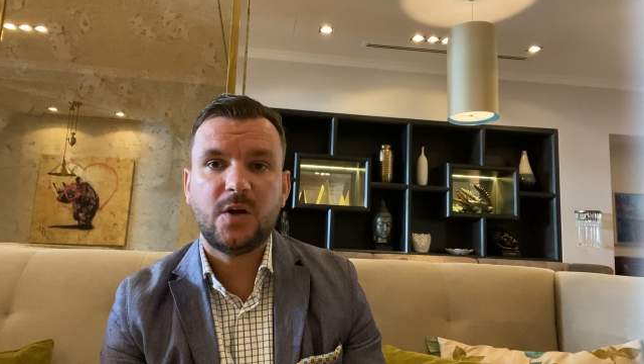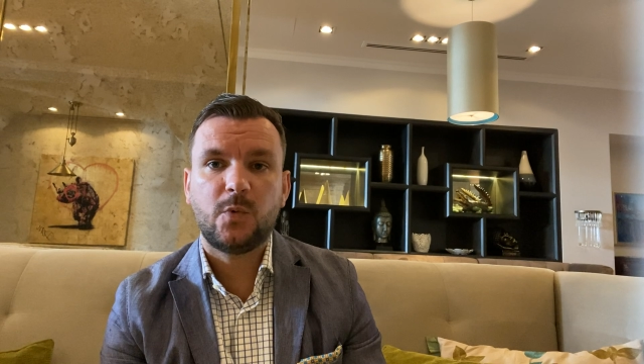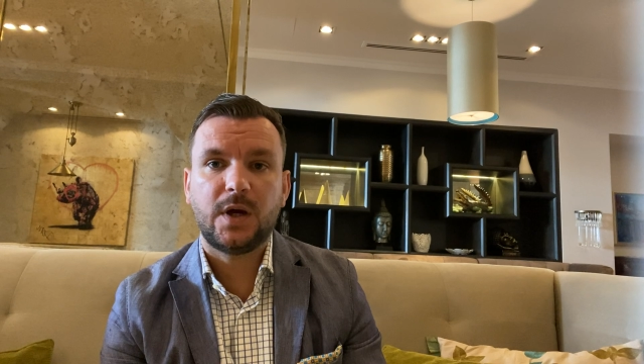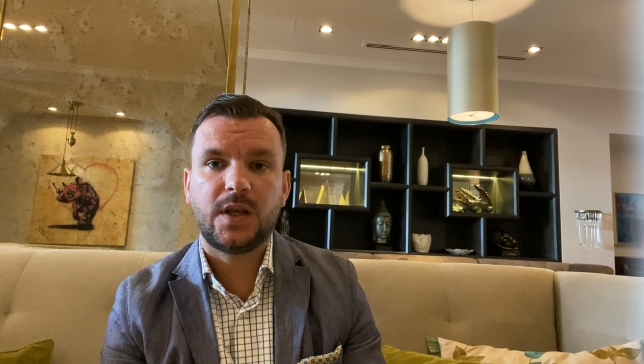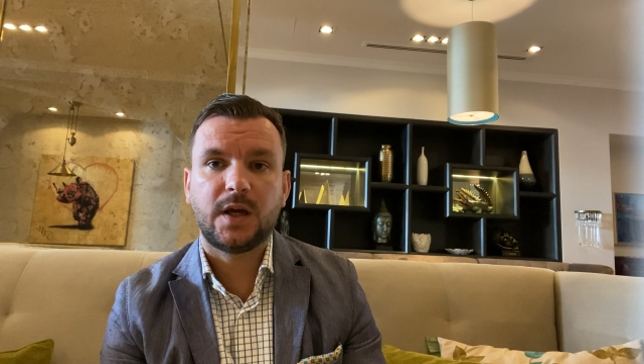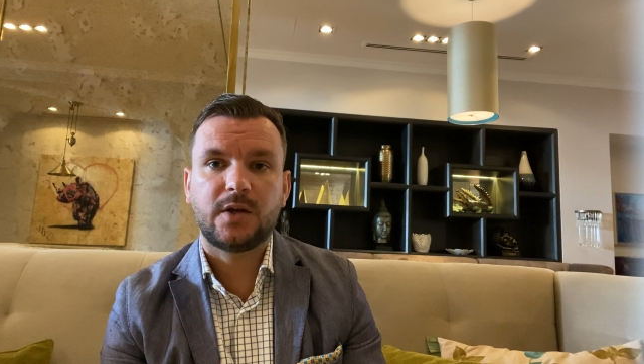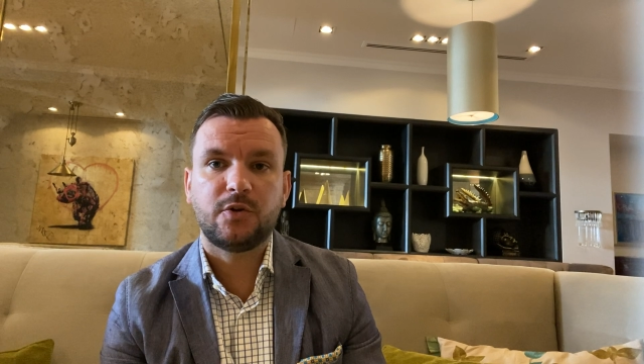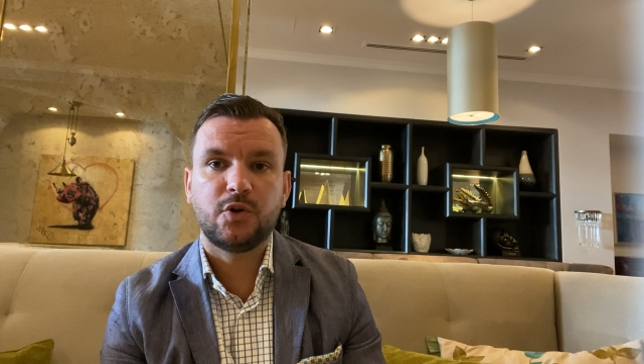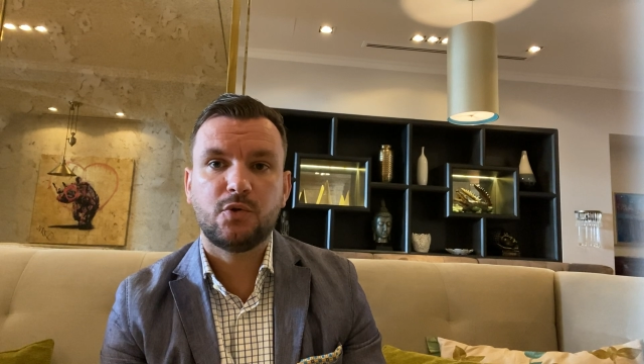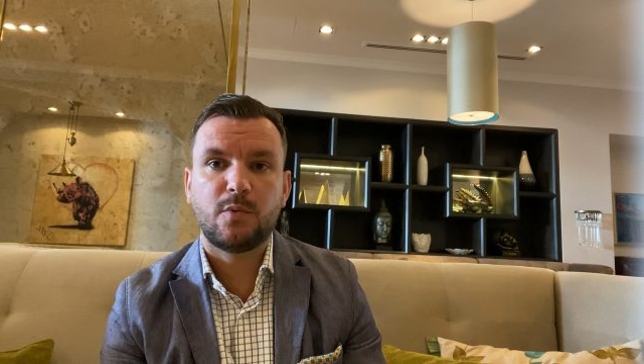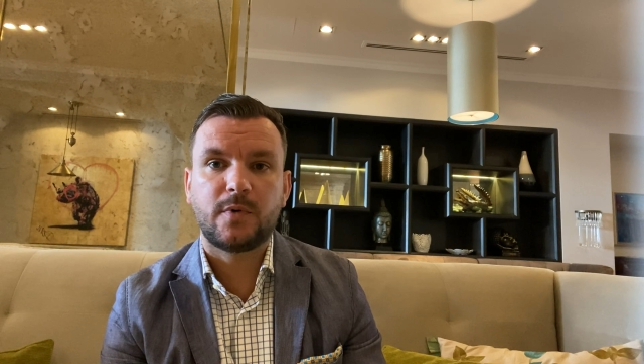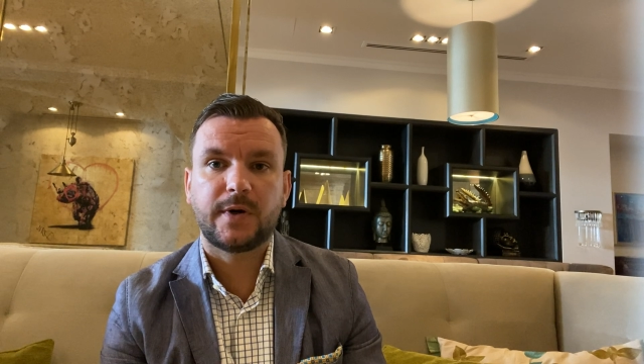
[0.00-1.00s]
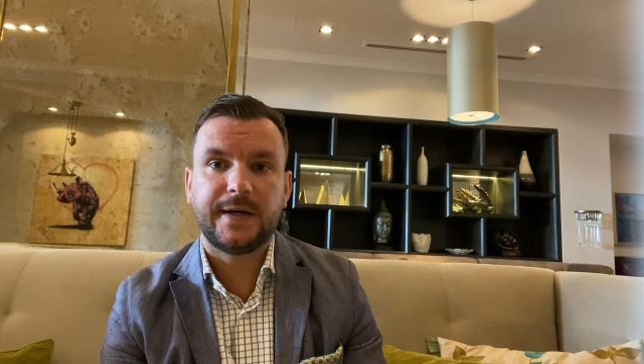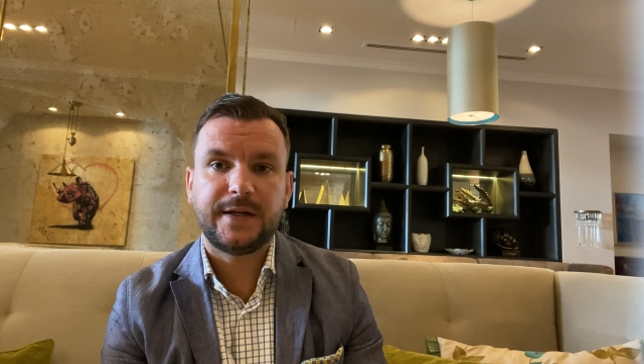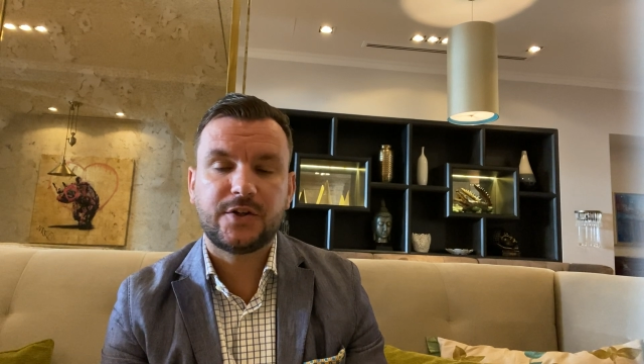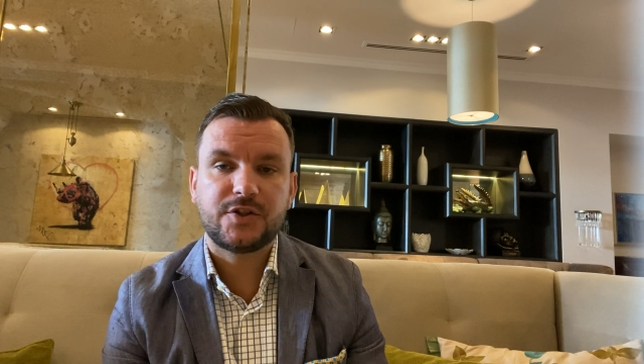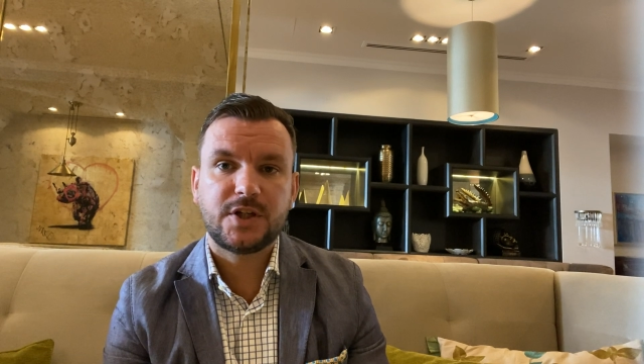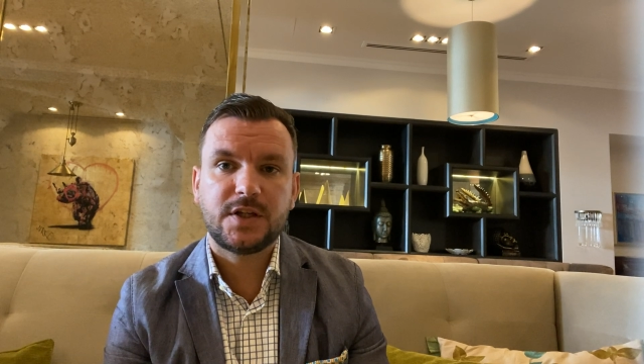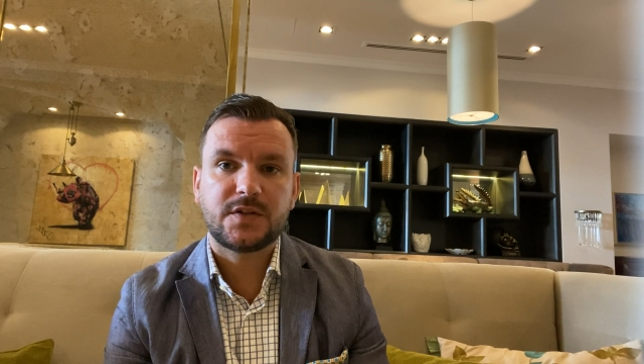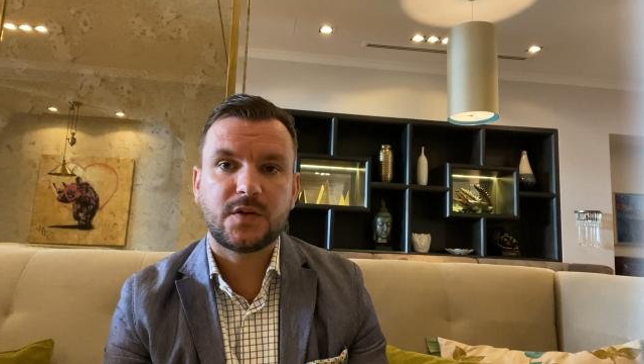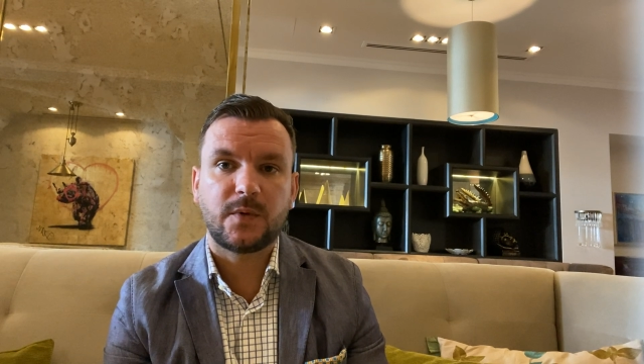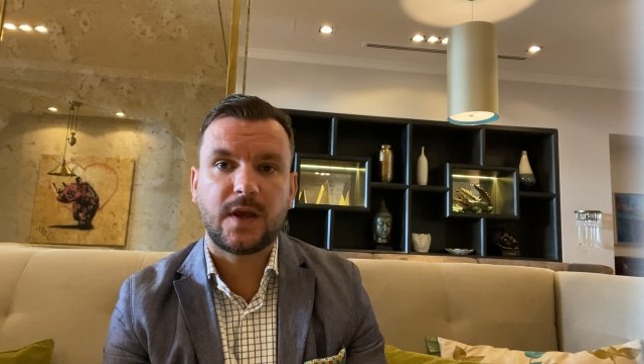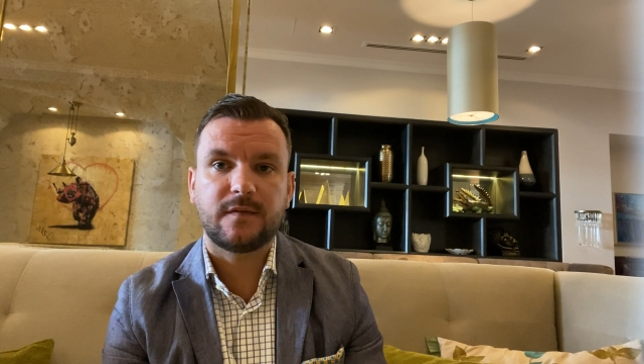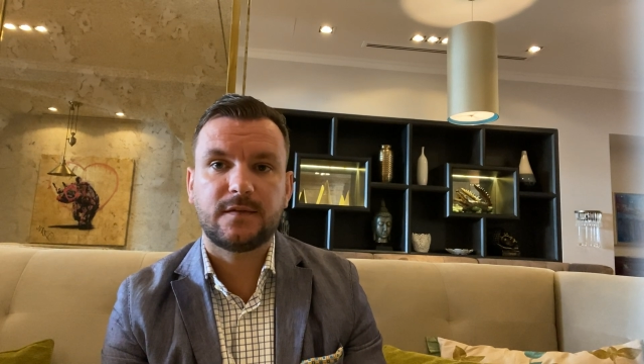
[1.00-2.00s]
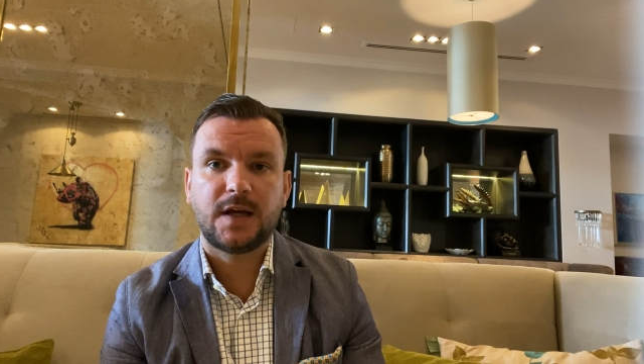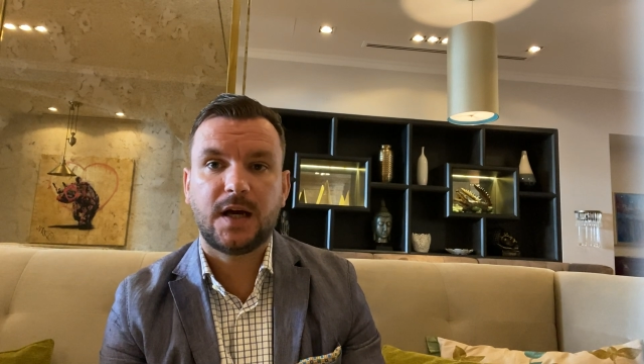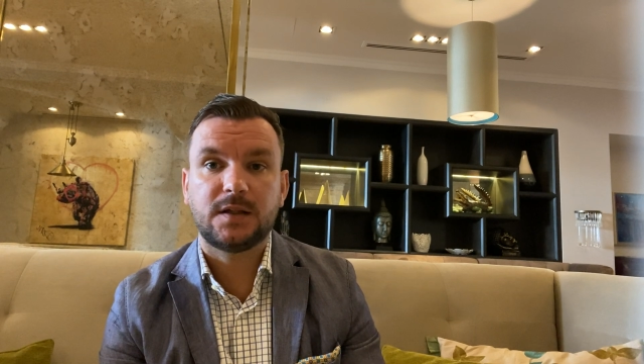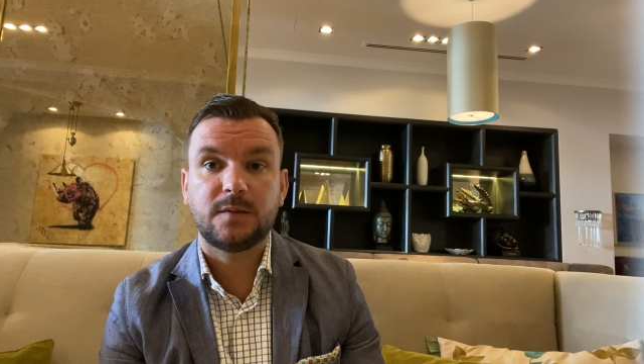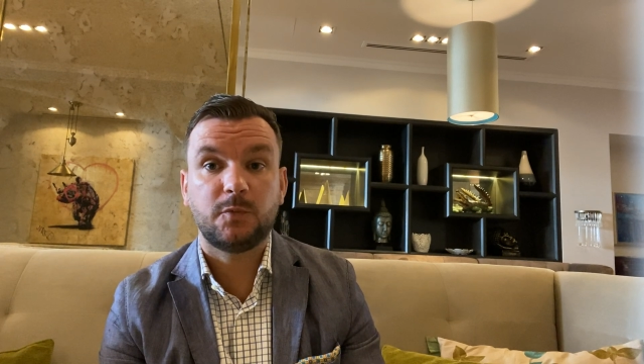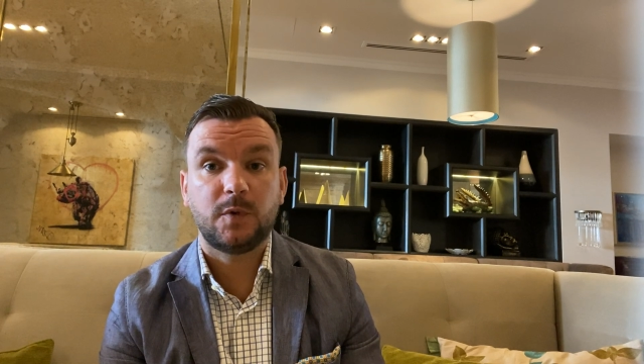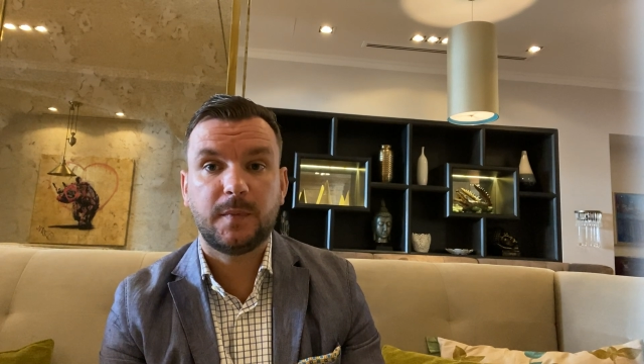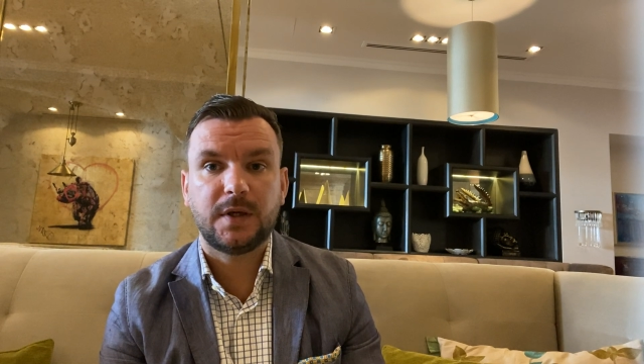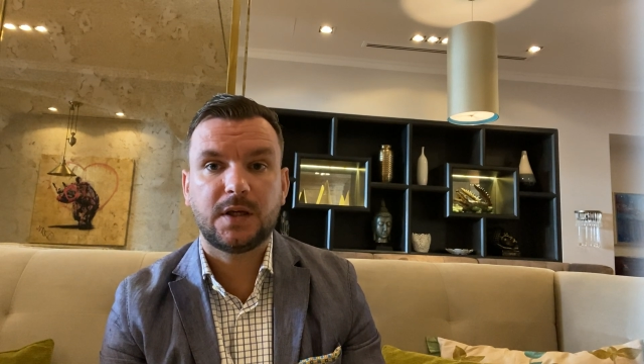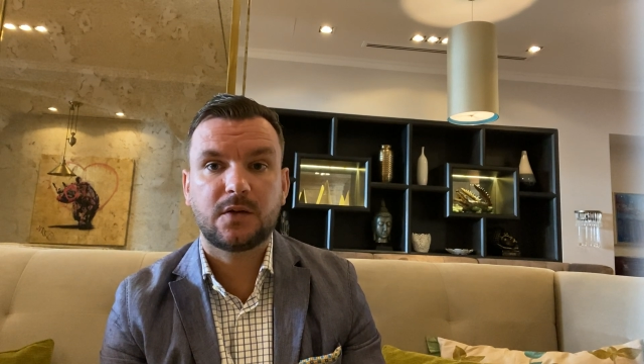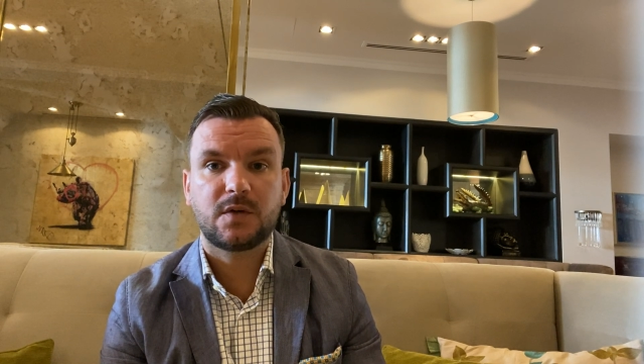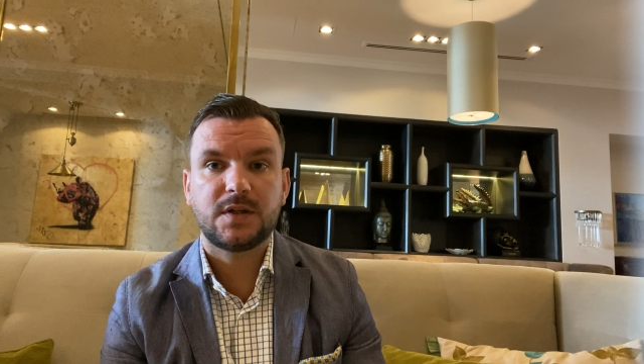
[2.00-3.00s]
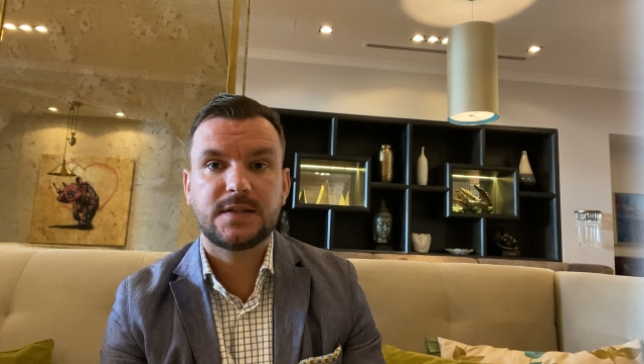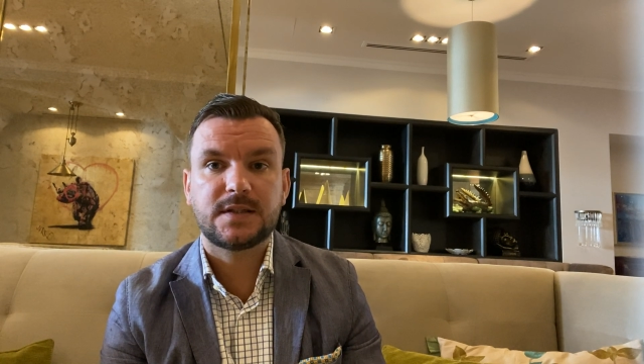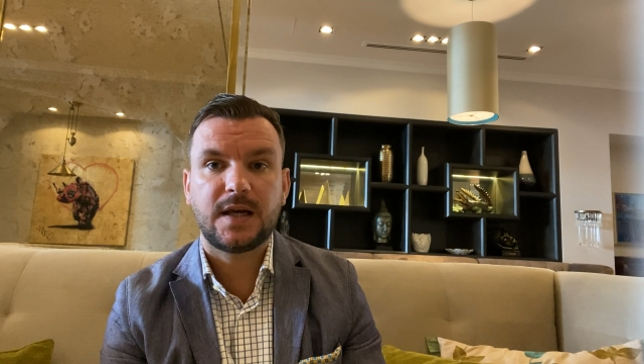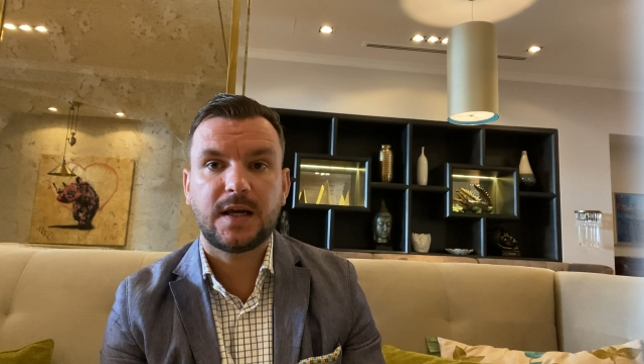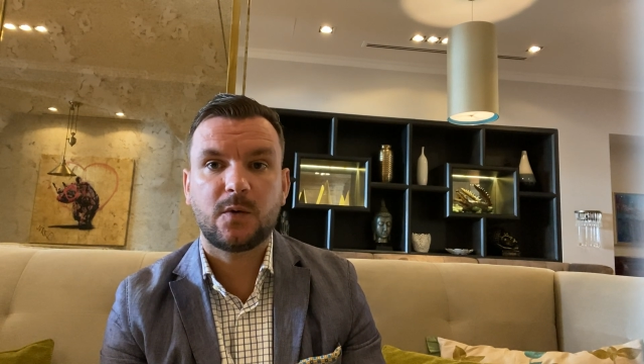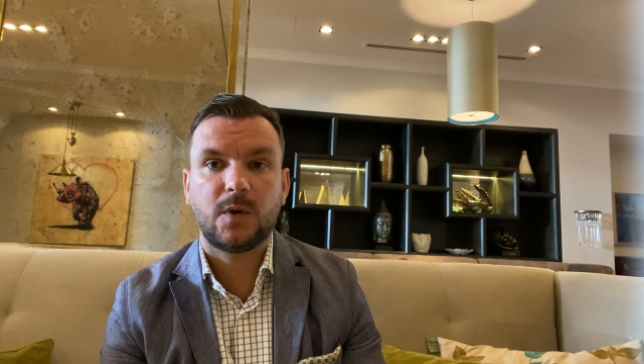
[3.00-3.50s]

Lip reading: Quite like renewable energy, so we have ton and we may increase that.